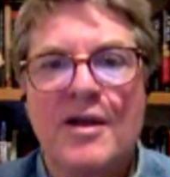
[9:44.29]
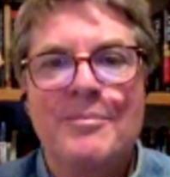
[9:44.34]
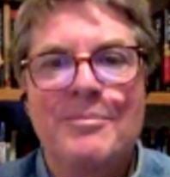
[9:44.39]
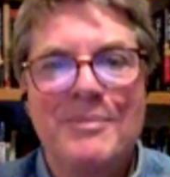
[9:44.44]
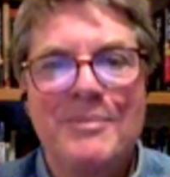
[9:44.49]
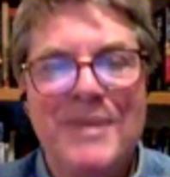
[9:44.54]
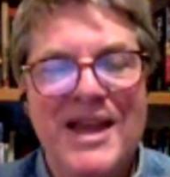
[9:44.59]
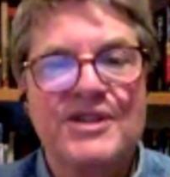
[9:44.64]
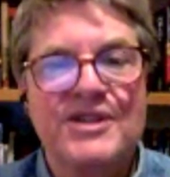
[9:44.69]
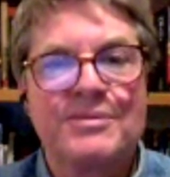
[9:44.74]

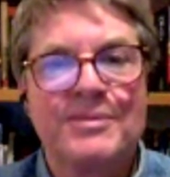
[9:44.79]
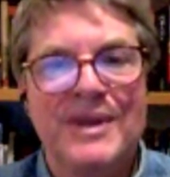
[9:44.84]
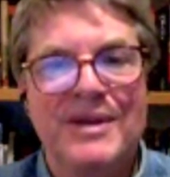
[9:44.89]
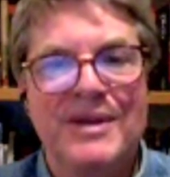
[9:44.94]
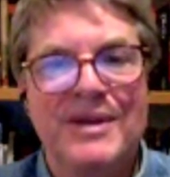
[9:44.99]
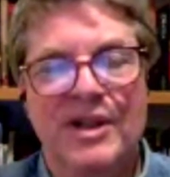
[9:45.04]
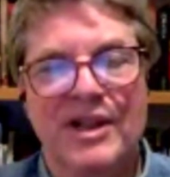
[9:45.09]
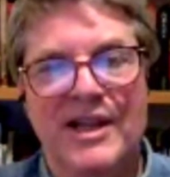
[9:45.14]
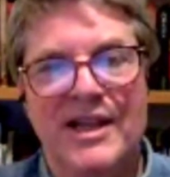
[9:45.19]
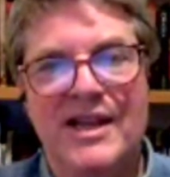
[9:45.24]
Makes me
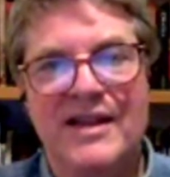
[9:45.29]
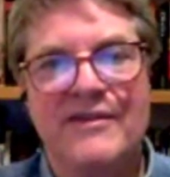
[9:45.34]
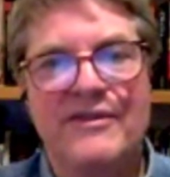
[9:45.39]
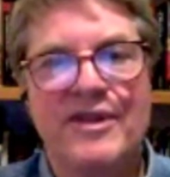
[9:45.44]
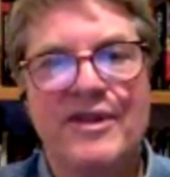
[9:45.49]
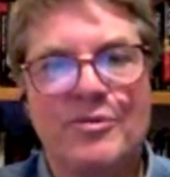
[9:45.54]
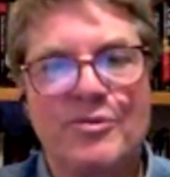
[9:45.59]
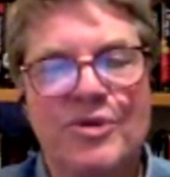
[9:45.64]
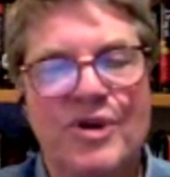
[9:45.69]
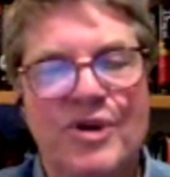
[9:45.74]
believe
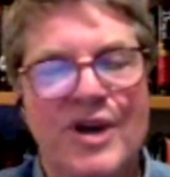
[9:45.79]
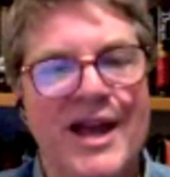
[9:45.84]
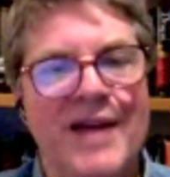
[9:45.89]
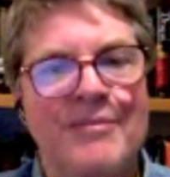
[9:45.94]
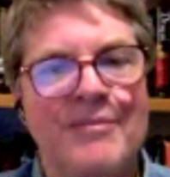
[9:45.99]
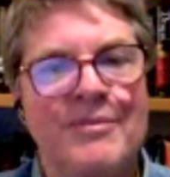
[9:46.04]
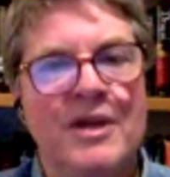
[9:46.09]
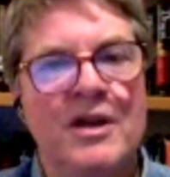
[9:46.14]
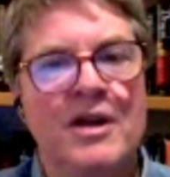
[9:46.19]
that Bram